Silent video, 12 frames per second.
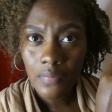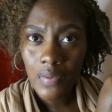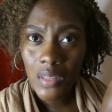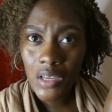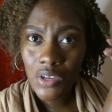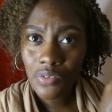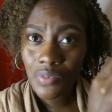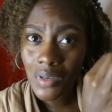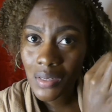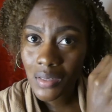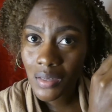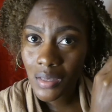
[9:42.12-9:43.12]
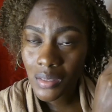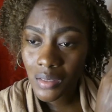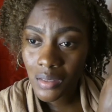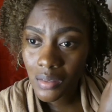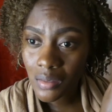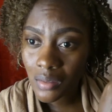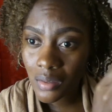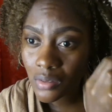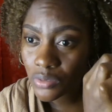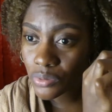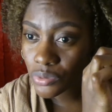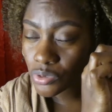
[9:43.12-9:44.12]
Is it raining again? I'm
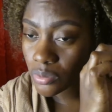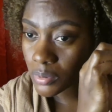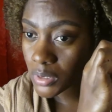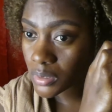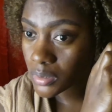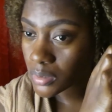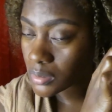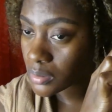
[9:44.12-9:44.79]
not too sure about this.